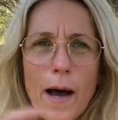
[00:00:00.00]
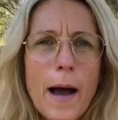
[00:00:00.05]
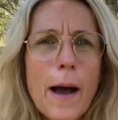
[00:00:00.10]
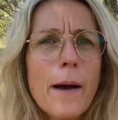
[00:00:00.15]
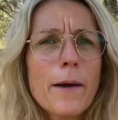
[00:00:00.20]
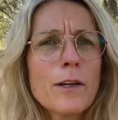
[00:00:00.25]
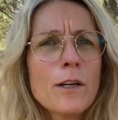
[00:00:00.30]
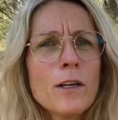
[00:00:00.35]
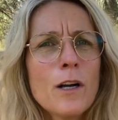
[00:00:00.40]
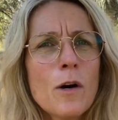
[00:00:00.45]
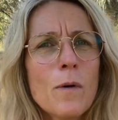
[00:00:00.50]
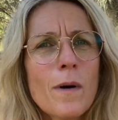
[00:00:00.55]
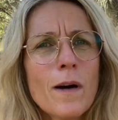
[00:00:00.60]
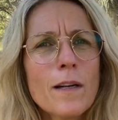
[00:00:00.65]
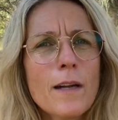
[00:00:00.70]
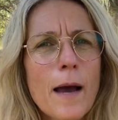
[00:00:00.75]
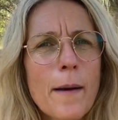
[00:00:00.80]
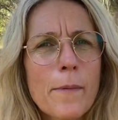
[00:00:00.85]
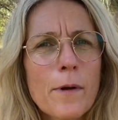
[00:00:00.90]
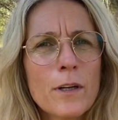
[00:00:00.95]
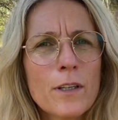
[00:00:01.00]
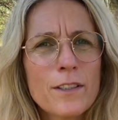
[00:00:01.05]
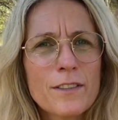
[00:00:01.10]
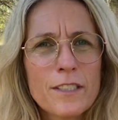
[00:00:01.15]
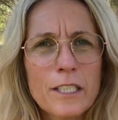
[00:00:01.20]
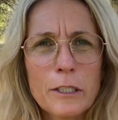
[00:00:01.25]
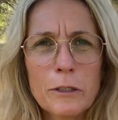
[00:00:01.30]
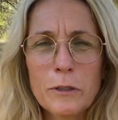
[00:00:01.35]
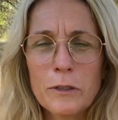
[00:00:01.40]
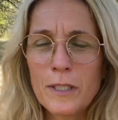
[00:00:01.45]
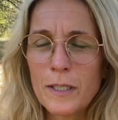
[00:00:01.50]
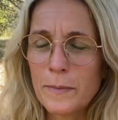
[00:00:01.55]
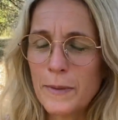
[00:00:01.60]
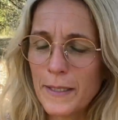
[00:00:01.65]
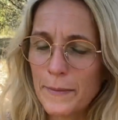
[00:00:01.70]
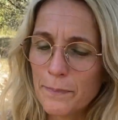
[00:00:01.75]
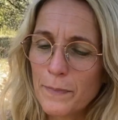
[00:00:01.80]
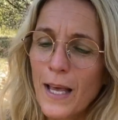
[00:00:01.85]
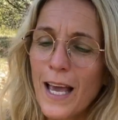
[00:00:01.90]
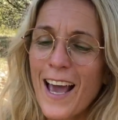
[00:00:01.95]
you know what, I'm gonna tell you in a bit.
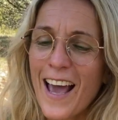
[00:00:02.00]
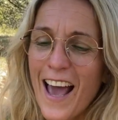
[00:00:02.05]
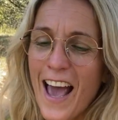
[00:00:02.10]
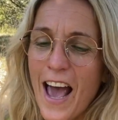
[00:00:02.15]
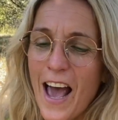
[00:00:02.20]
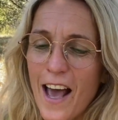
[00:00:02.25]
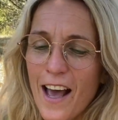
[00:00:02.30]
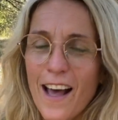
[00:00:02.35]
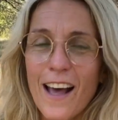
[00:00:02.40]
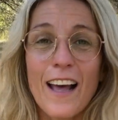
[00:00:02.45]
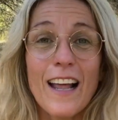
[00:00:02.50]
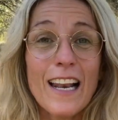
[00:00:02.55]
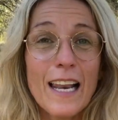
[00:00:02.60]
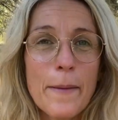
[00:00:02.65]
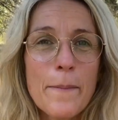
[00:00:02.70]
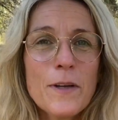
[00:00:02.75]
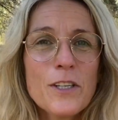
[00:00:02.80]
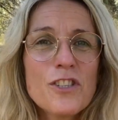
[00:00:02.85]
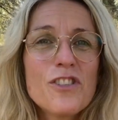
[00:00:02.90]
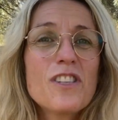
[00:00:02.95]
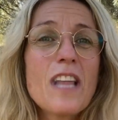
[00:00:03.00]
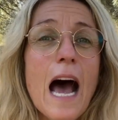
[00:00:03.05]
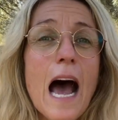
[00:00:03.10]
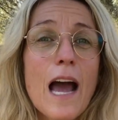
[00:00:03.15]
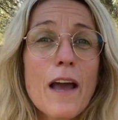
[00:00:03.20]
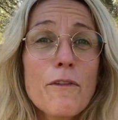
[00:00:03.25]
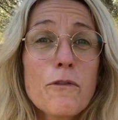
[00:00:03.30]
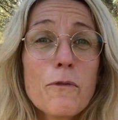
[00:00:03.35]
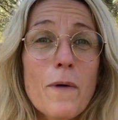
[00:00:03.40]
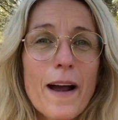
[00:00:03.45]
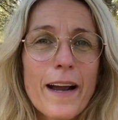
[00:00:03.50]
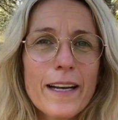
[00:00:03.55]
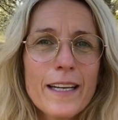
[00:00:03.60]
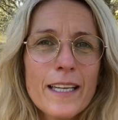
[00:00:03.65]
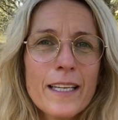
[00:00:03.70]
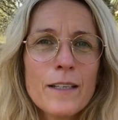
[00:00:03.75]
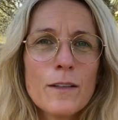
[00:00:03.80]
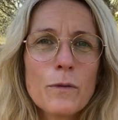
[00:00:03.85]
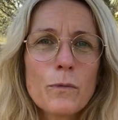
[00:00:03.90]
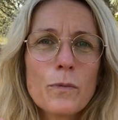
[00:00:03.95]
Let me dive right
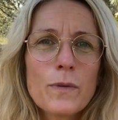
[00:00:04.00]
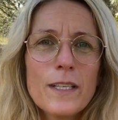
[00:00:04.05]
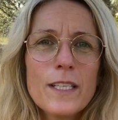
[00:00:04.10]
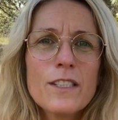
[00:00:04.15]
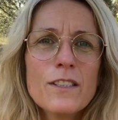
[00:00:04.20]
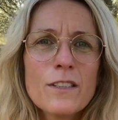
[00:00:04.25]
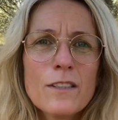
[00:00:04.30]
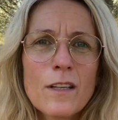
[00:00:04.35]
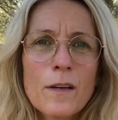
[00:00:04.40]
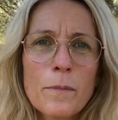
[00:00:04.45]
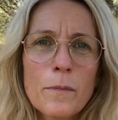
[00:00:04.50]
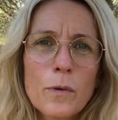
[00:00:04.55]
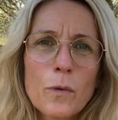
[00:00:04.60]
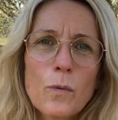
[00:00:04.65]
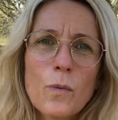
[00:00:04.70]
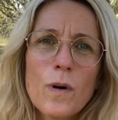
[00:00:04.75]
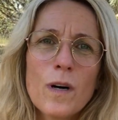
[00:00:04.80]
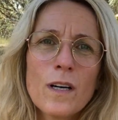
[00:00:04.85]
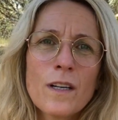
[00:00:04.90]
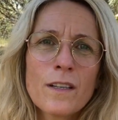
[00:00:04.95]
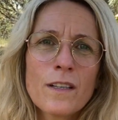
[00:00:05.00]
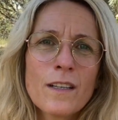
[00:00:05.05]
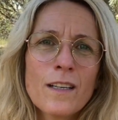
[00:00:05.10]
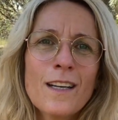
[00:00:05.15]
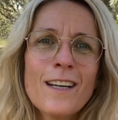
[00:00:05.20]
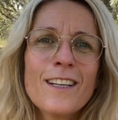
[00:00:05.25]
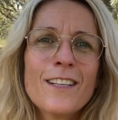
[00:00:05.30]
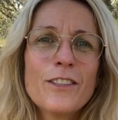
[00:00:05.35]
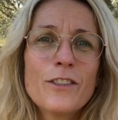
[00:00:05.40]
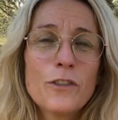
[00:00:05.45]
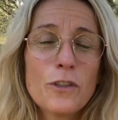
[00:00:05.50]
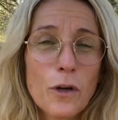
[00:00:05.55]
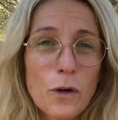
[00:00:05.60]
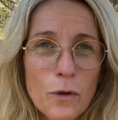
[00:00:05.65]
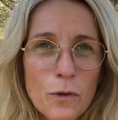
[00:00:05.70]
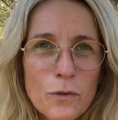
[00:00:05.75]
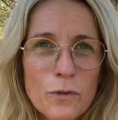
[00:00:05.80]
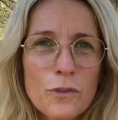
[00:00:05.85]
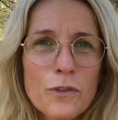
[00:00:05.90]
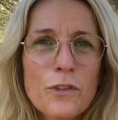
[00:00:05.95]
in. Reason number one,
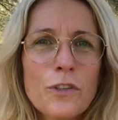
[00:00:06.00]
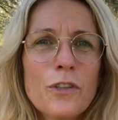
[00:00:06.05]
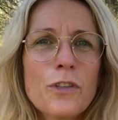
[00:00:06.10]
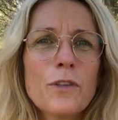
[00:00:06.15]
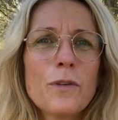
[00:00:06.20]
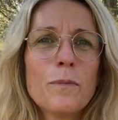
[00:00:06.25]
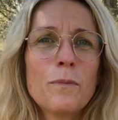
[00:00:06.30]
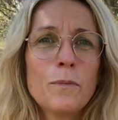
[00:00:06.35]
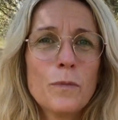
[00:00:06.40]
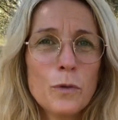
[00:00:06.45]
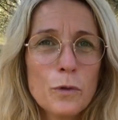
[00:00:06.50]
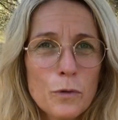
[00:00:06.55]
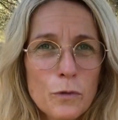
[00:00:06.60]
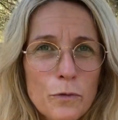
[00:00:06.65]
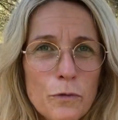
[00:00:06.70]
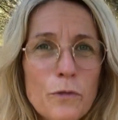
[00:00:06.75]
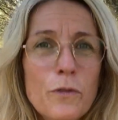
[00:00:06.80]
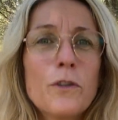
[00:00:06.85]
don't move